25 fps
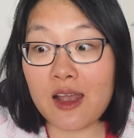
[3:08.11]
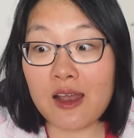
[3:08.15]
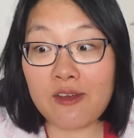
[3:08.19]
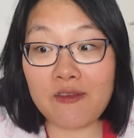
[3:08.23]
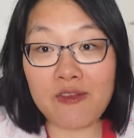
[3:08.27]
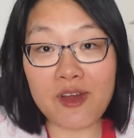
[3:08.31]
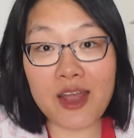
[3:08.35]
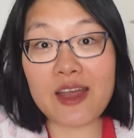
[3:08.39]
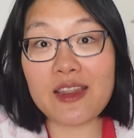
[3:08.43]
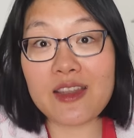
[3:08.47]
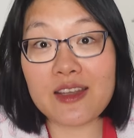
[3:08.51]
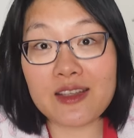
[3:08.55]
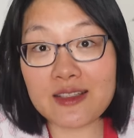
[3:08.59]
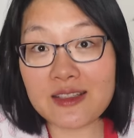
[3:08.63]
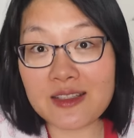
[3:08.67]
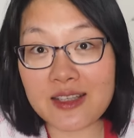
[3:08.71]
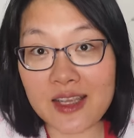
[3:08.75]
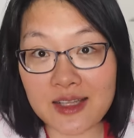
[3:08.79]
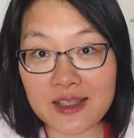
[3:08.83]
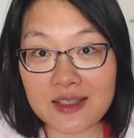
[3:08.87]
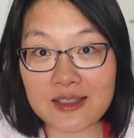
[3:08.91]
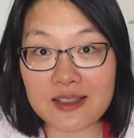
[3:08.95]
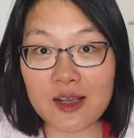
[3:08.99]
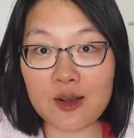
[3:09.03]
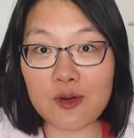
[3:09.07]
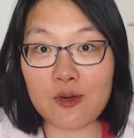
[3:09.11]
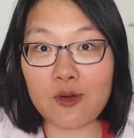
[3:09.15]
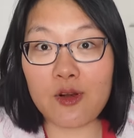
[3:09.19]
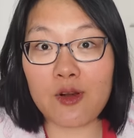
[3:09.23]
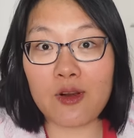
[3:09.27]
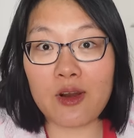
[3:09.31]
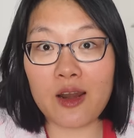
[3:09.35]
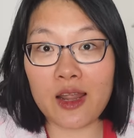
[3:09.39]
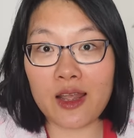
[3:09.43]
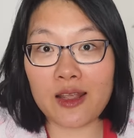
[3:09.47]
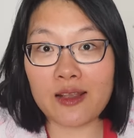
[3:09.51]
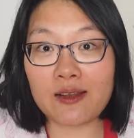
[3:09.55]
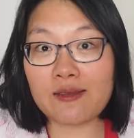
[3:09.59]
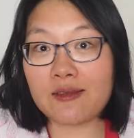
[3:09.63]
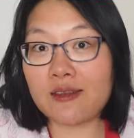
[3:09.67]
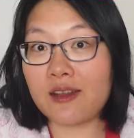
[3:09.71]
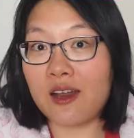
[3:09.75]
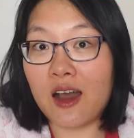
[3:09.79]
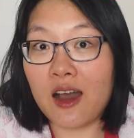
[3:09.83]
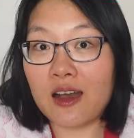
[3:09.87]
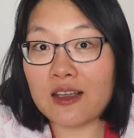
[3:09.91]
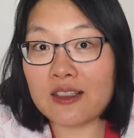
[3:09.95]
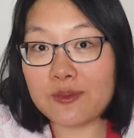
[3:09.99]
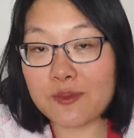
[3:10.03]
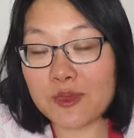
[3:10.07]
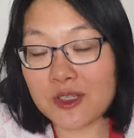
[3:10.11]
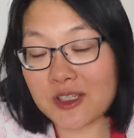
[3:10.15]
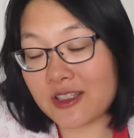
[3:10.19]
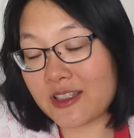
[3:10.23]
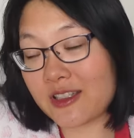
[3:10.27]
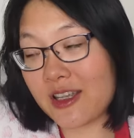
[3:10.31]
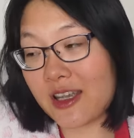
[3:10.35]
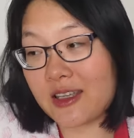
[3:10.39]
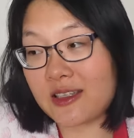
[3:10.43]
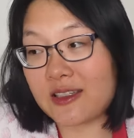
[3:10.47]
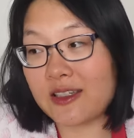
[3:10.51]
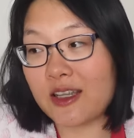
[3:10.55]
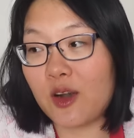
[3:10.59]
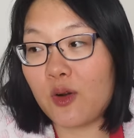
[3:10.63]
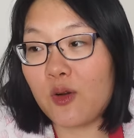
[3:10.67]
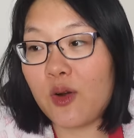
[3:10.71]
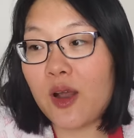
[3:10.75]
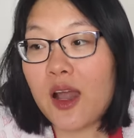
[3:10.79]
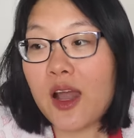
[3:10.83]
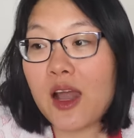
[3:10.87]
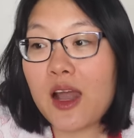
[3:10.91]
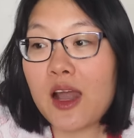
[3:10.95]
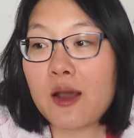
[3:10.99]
father said so or like the husband say so